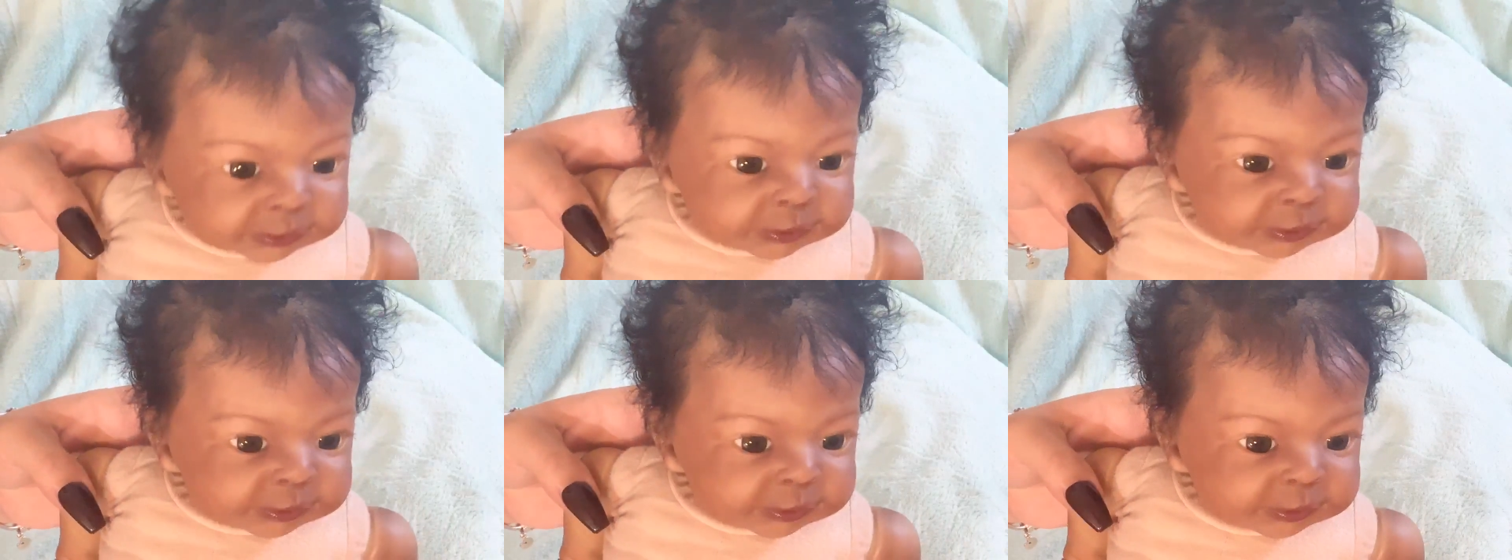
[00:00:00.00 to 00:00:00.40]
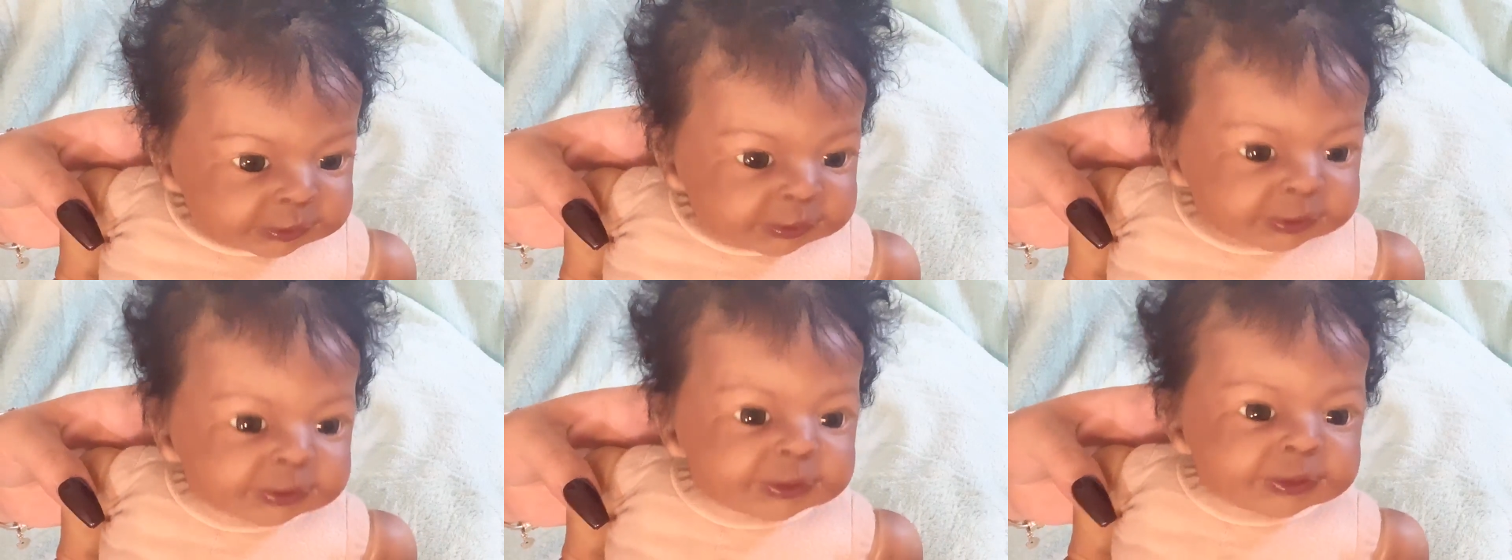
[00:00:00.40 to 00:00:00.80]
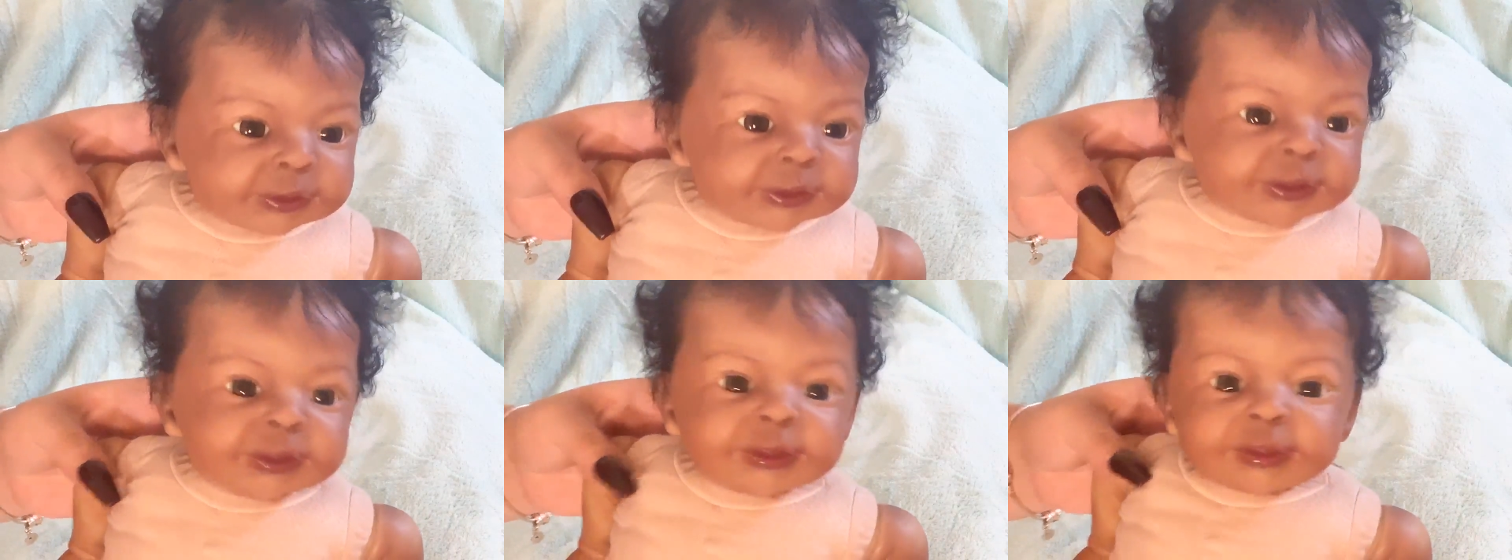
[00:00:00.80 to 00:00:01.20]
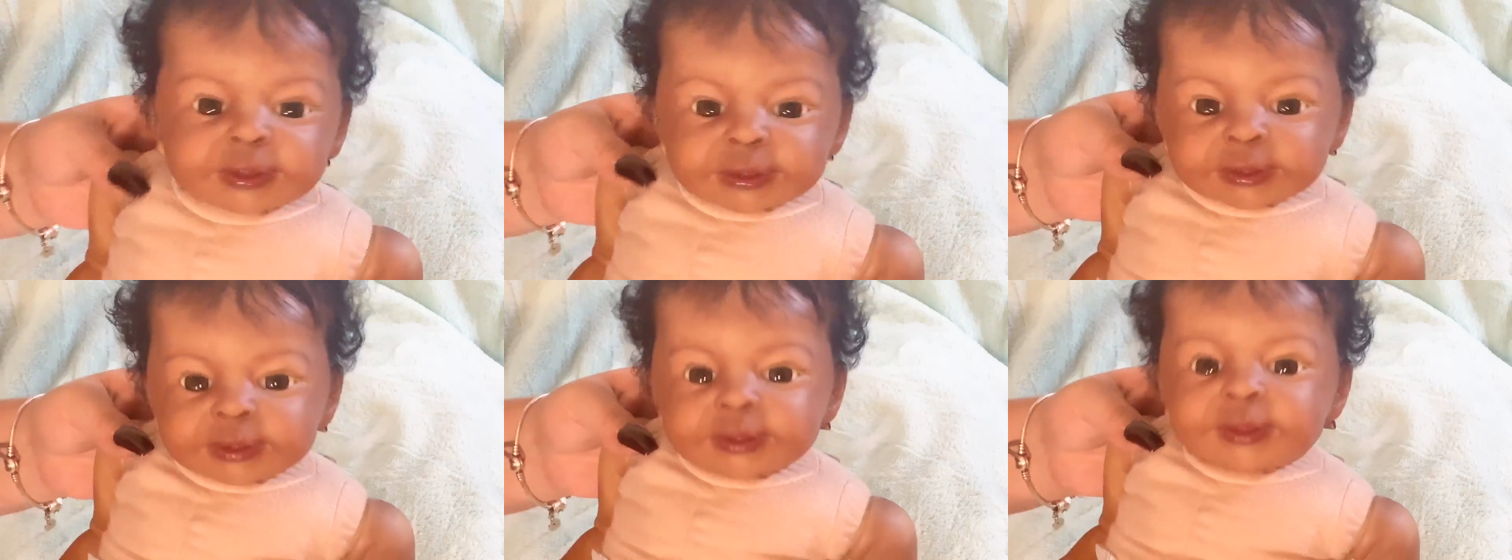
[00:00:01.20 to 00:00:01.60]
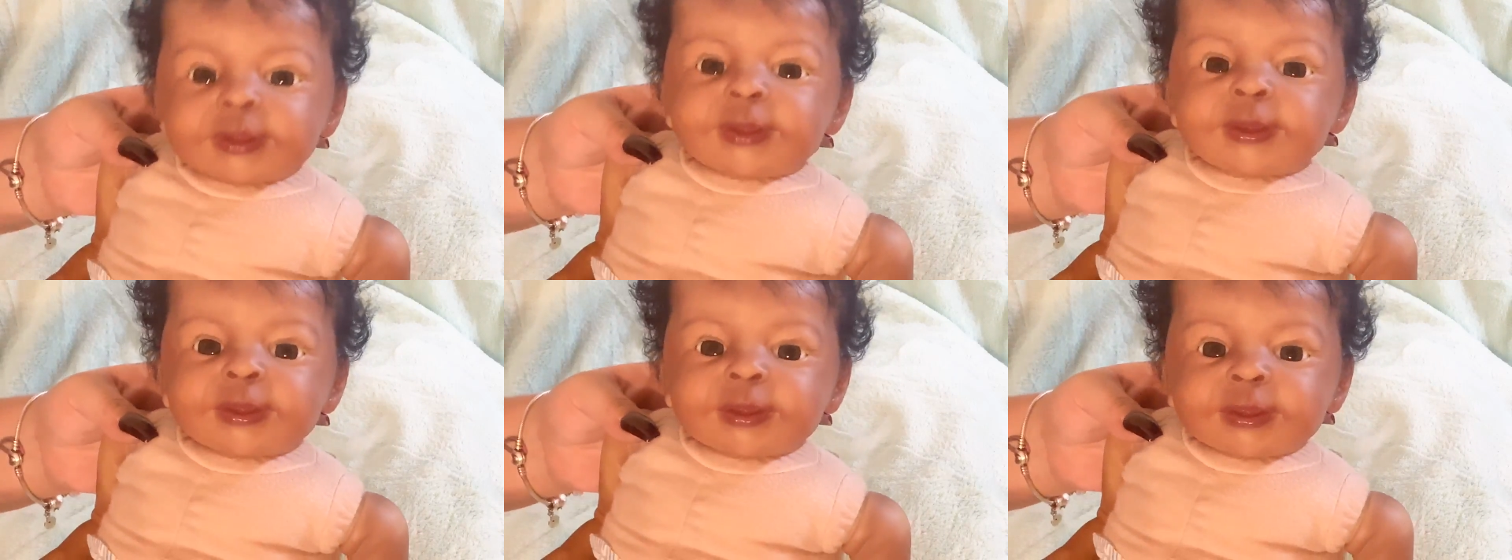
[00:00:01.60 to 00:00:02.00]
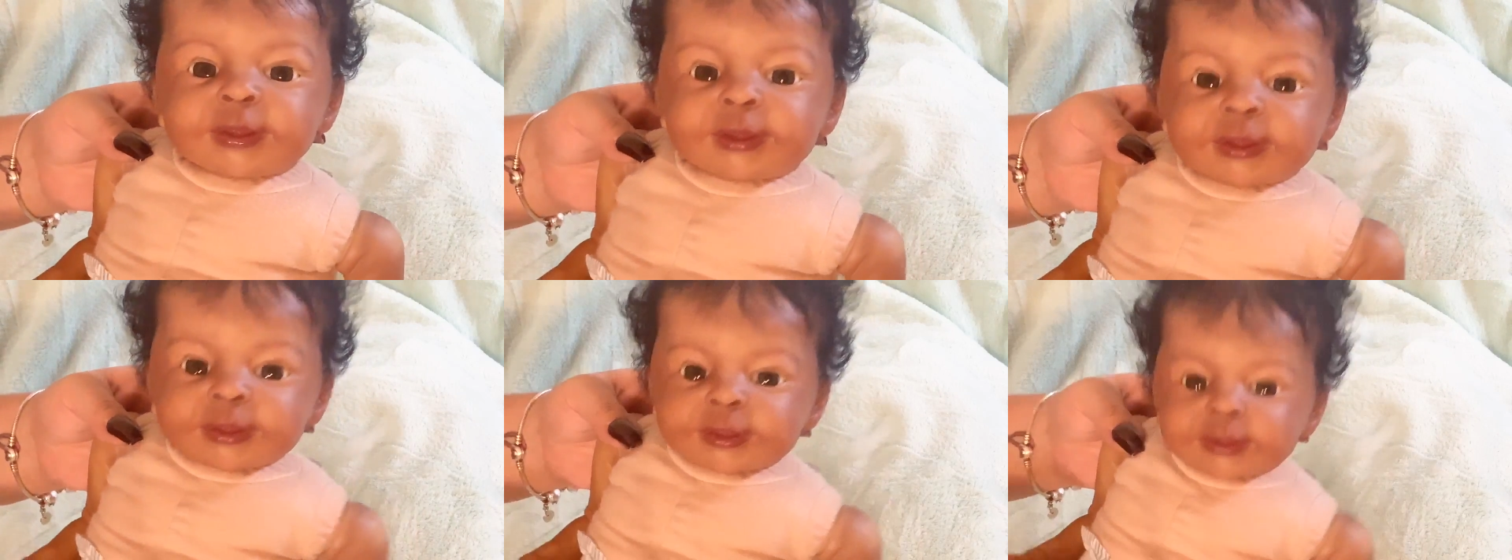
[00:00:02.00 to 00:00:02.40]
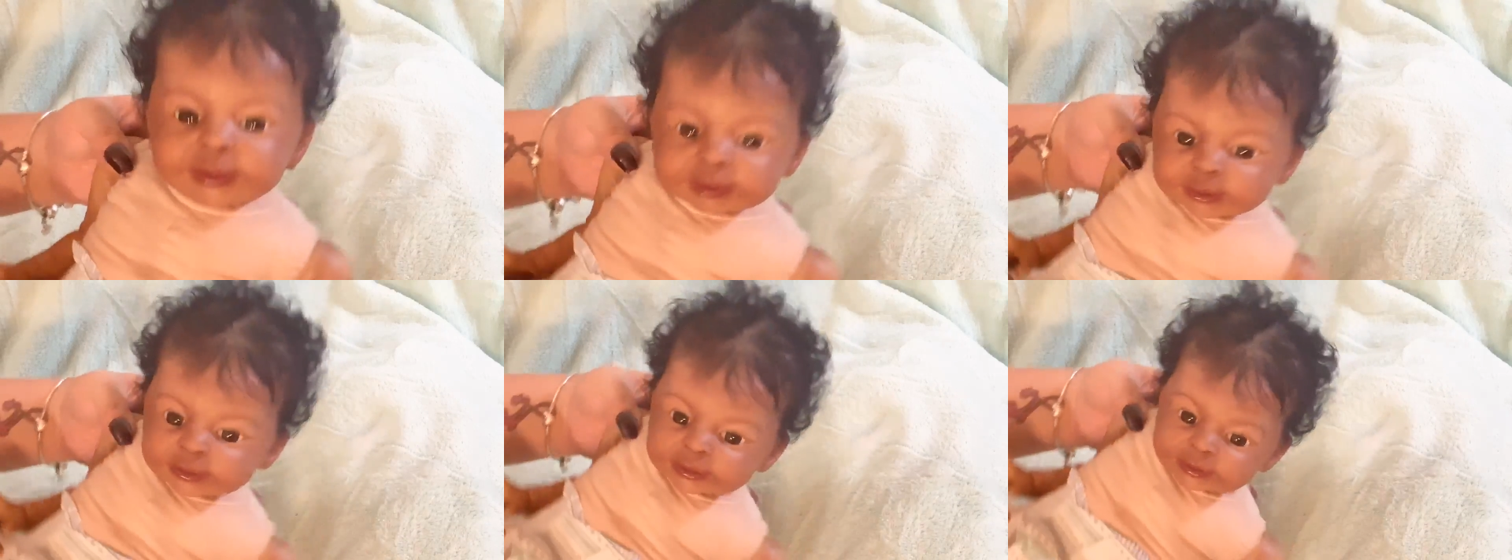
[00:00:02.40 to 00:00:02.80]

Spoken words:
did such a great job. I want to say it